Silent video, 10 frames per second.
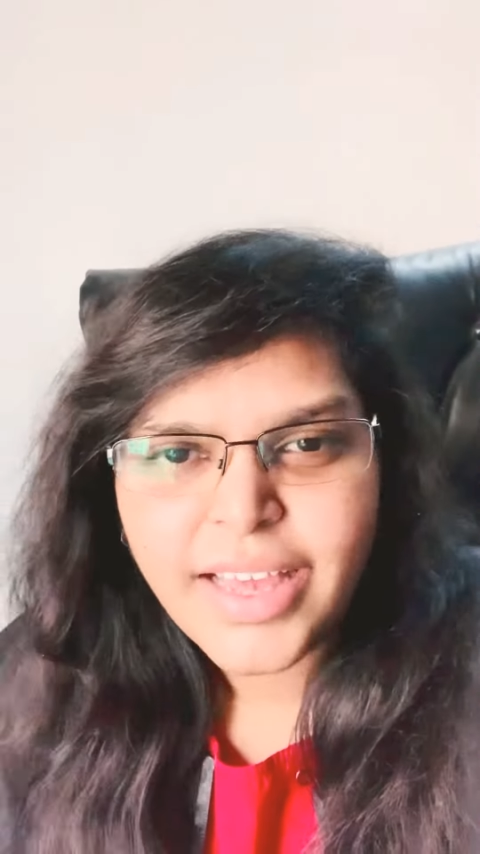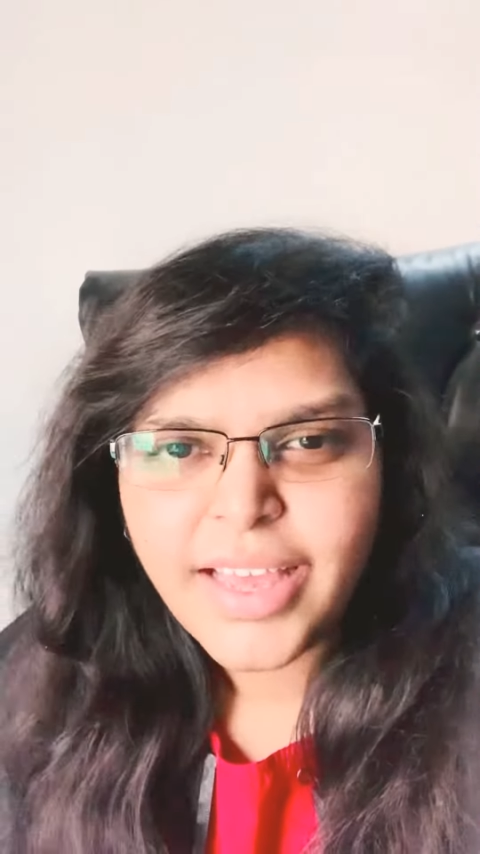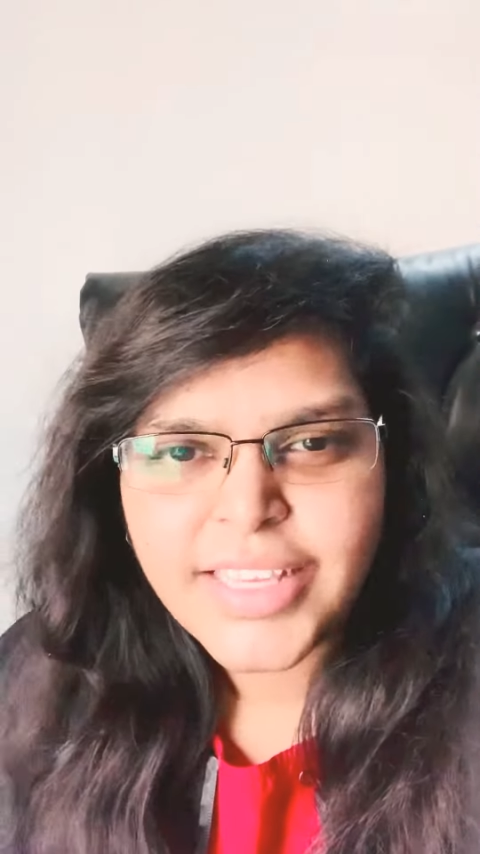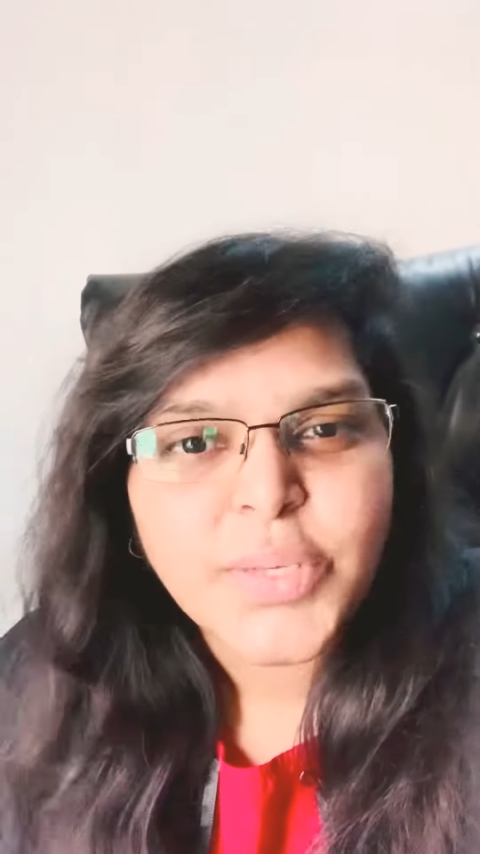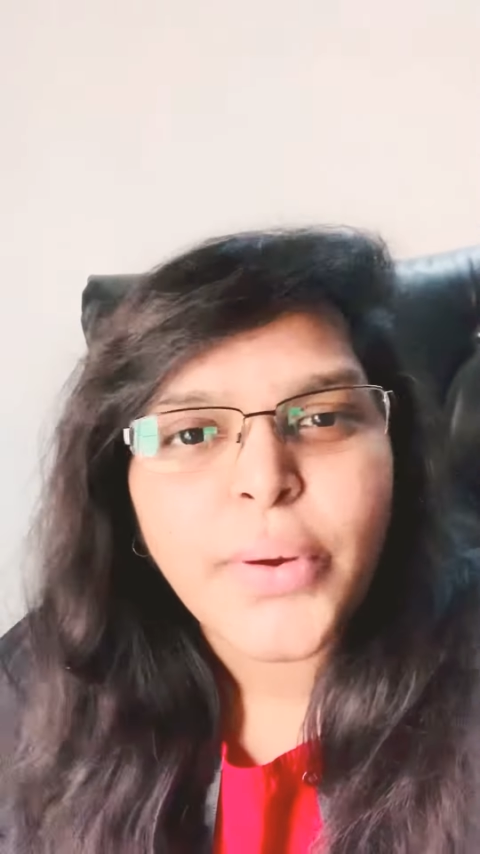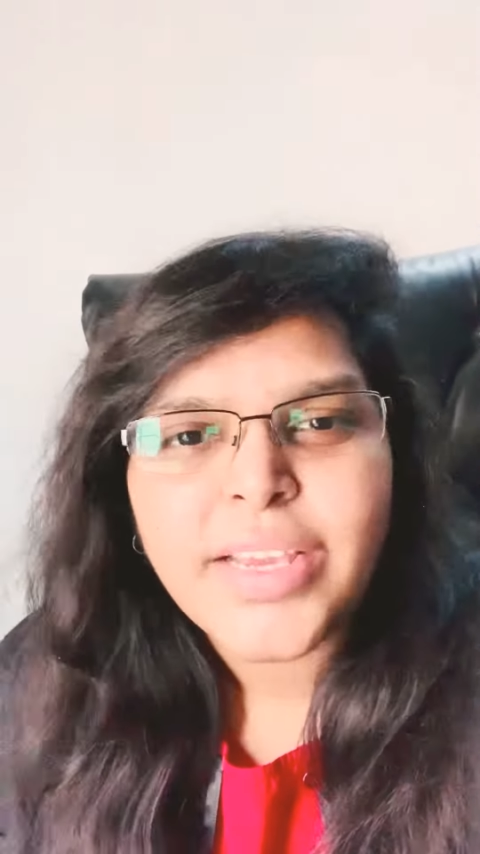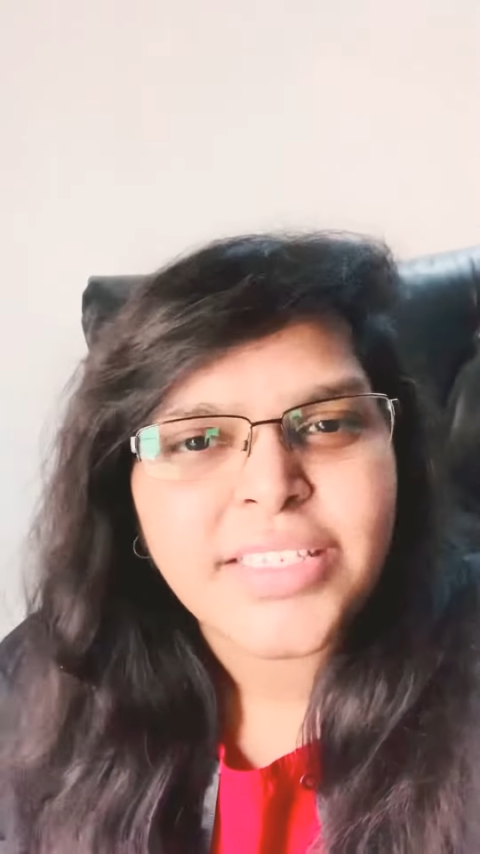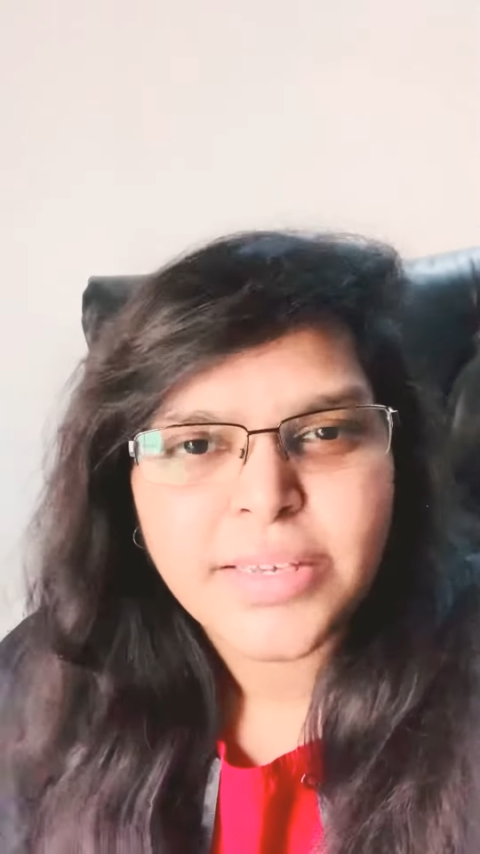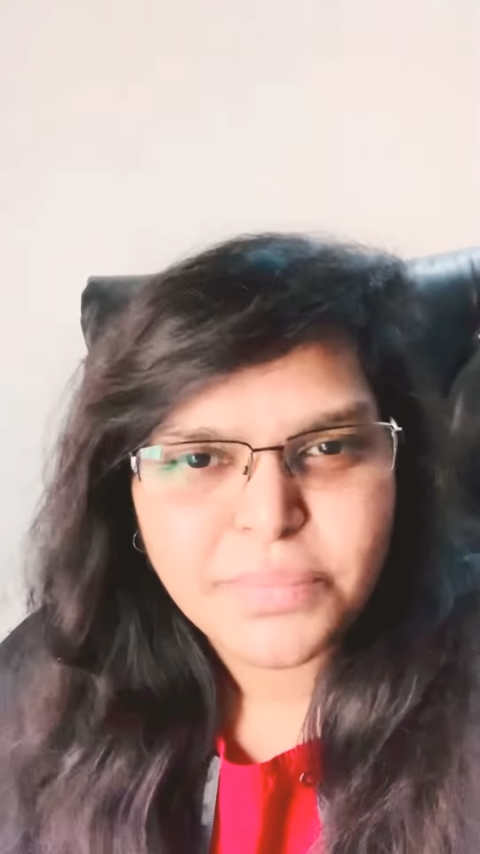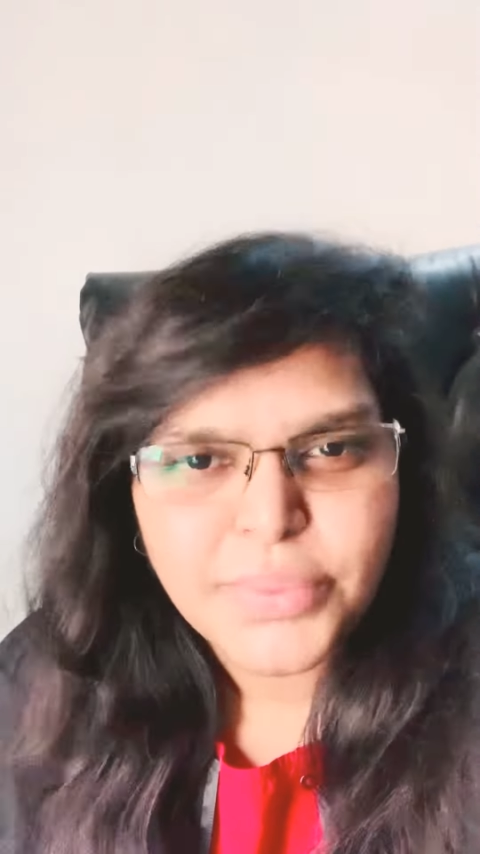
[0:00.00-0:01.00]
It's very
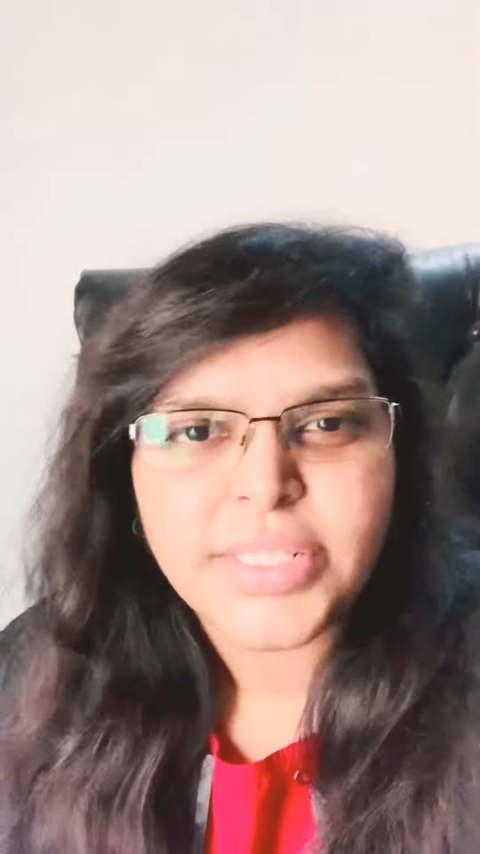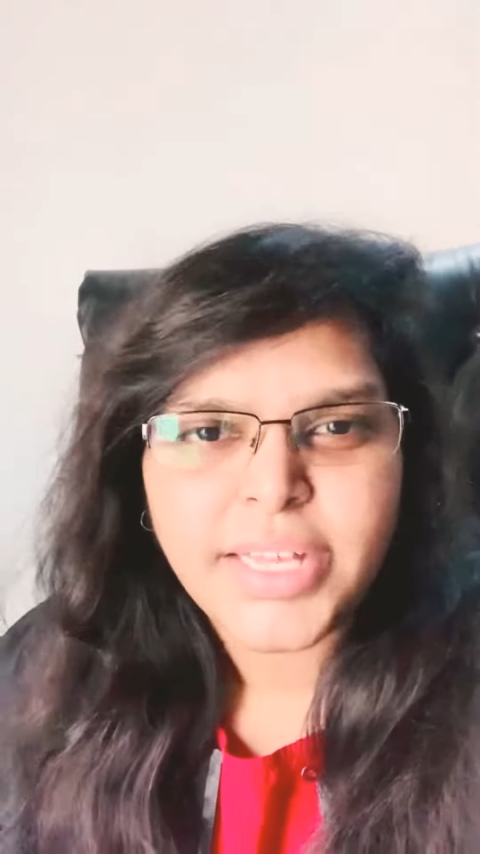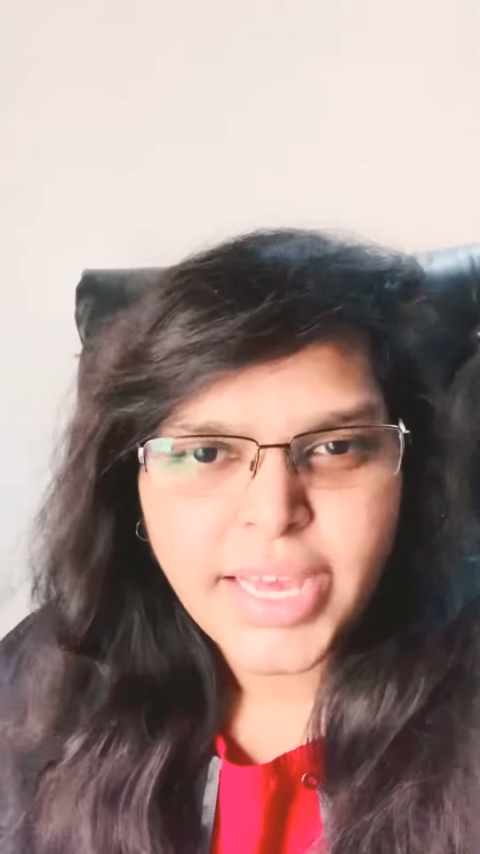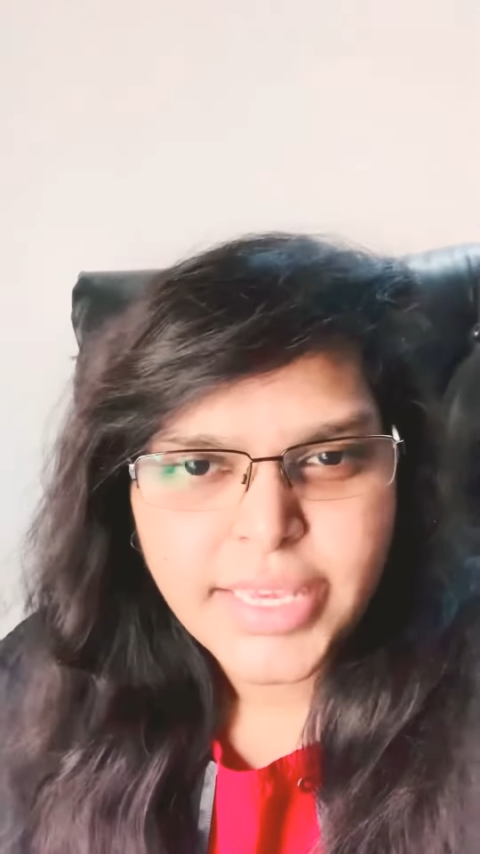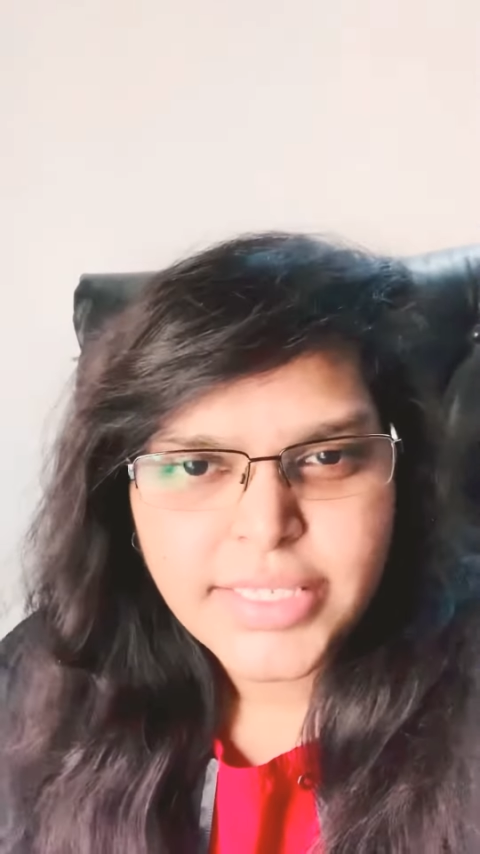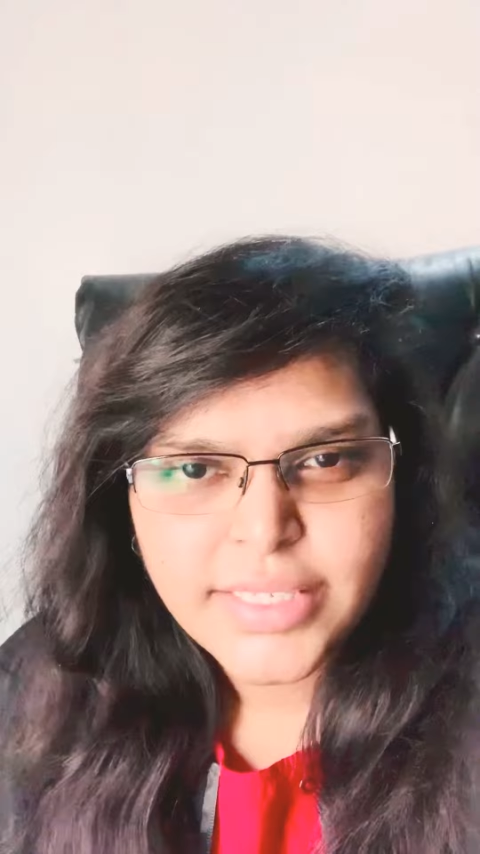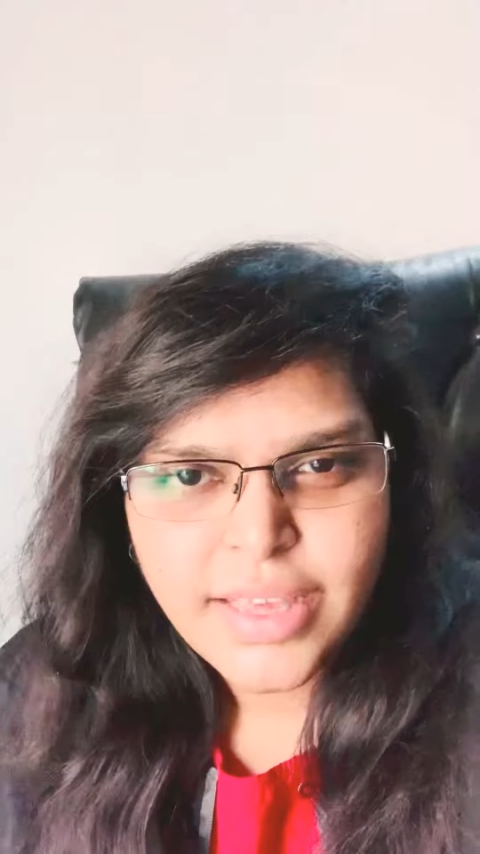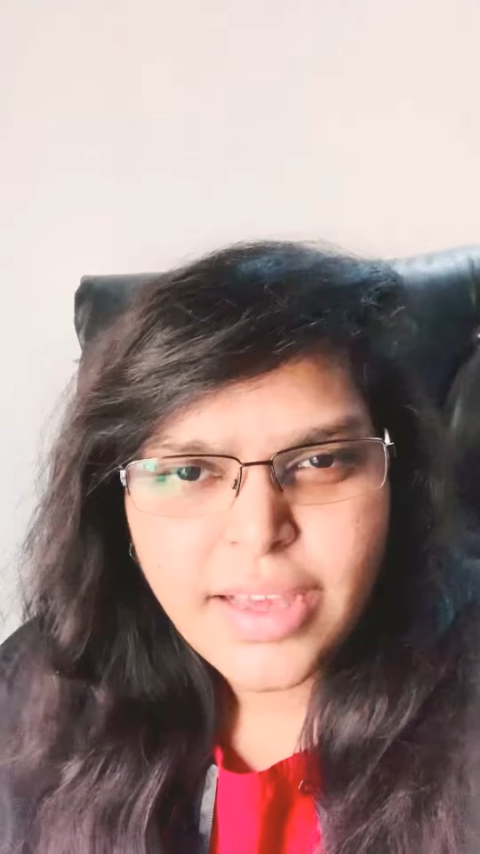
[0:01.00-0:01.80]
simple, guys.